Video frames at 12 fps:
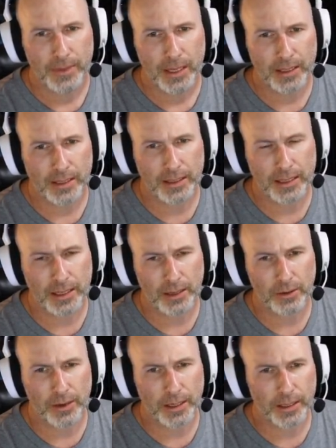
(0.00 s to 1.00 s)
think they did
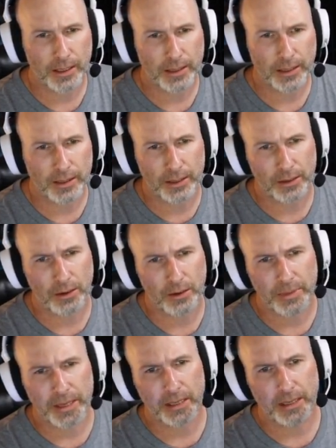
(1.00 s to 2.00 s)
all right. I think they're going to
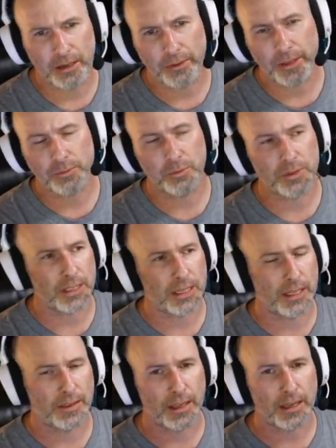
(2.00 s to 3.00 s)
be, that's once
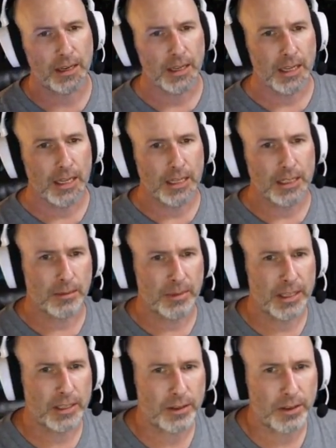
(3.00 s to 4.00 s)
again that some of
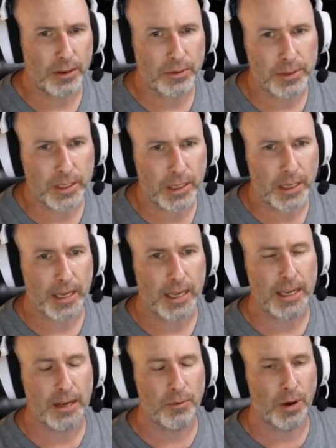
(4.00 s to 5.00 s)
these are those
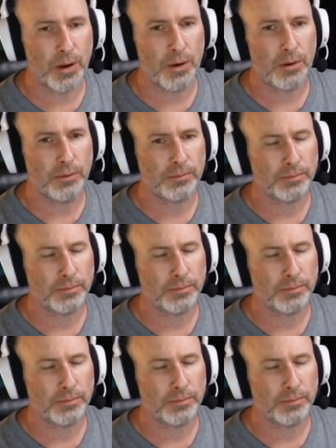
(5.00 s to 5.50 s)
hero